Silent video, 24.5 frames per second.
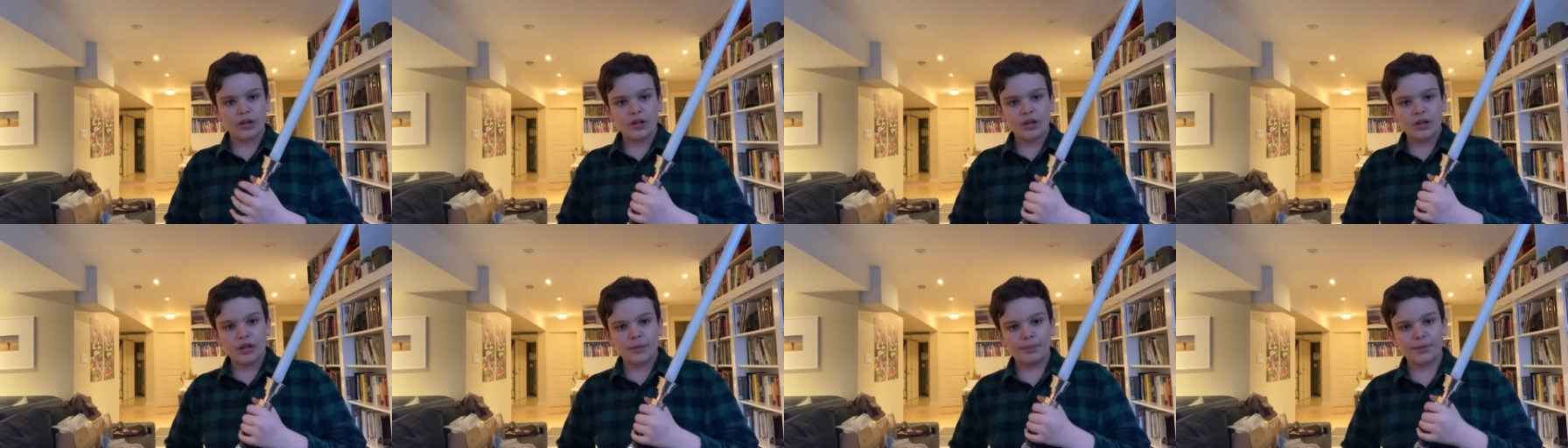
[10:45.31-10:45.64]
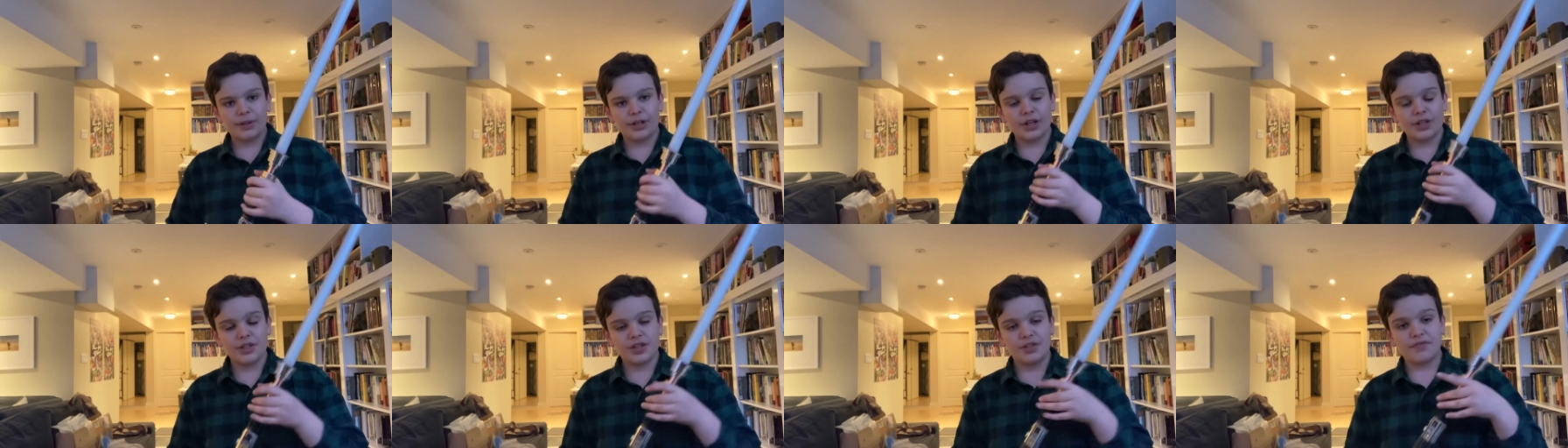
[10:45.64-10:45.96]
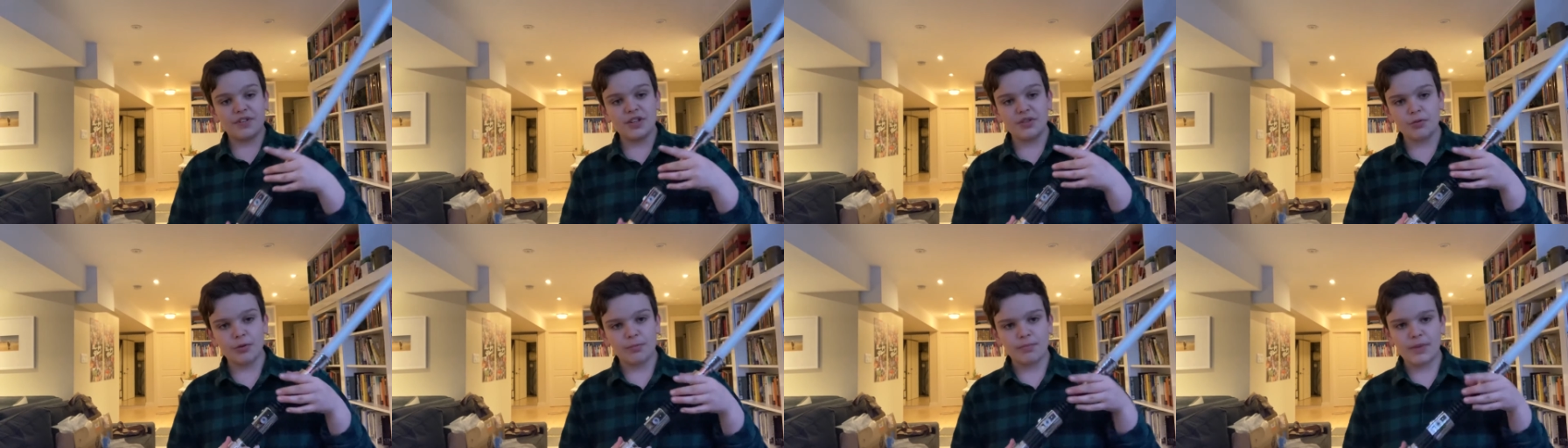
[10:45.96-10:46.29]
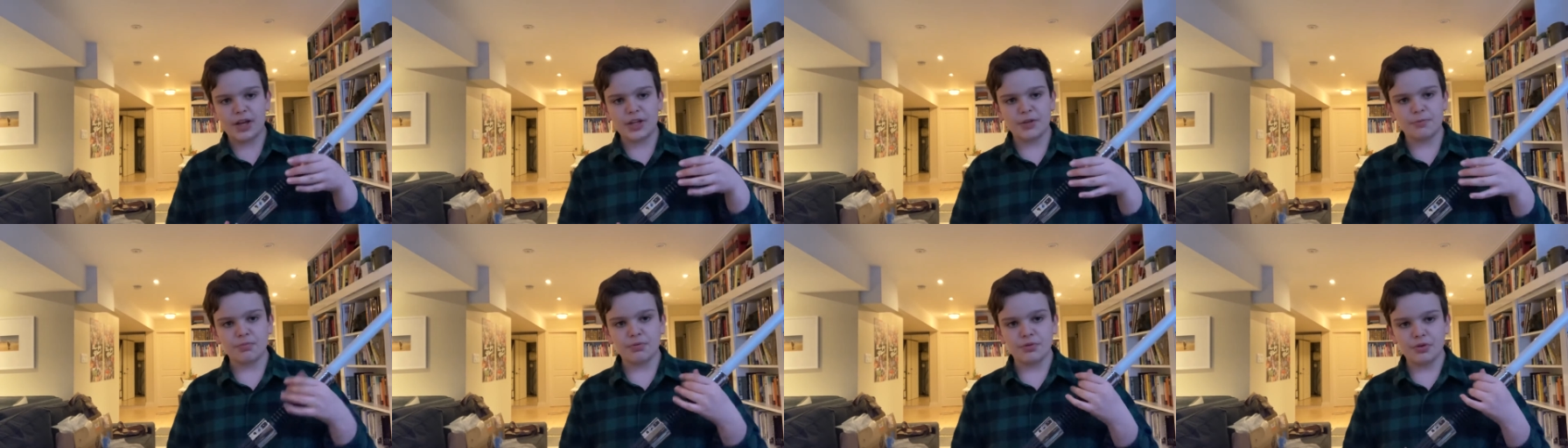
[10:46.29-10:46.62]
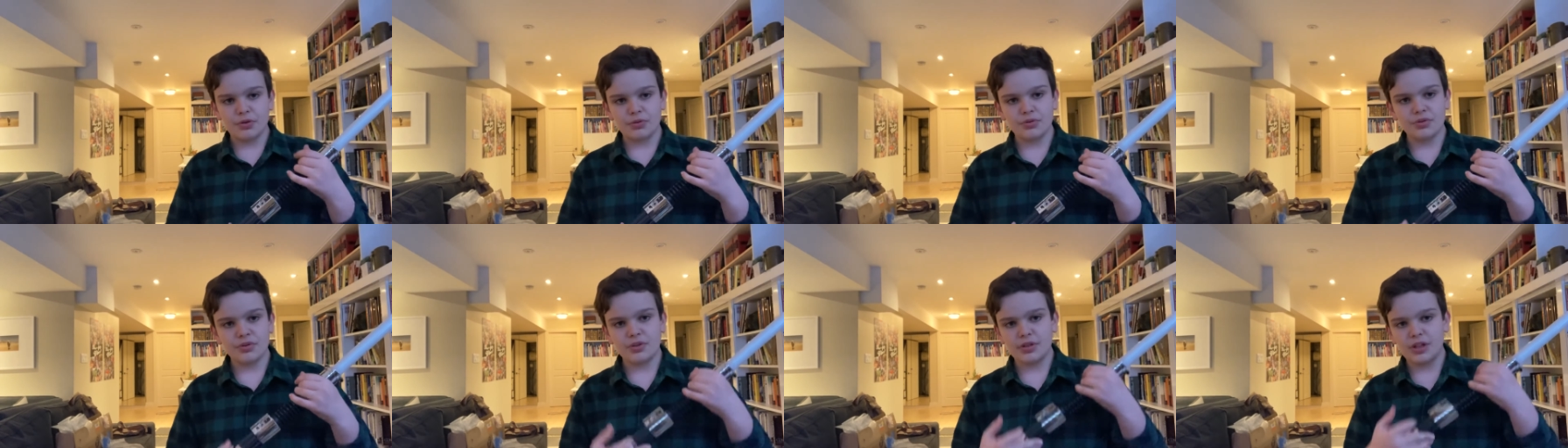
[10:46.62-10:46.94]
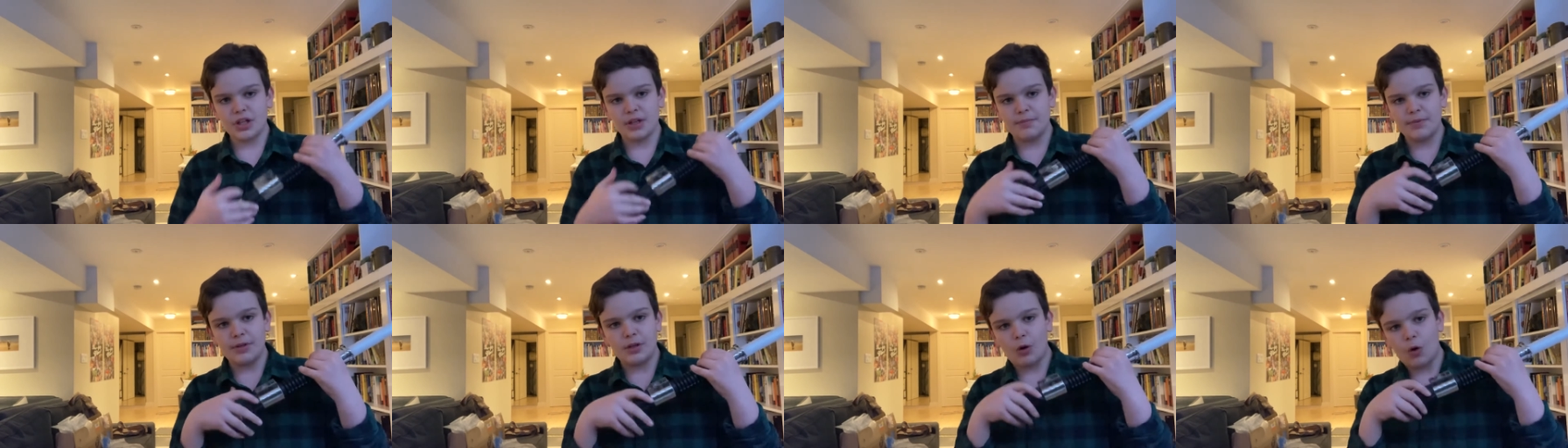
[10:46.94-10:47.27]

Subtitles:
Because if these were mass-produced, it'd be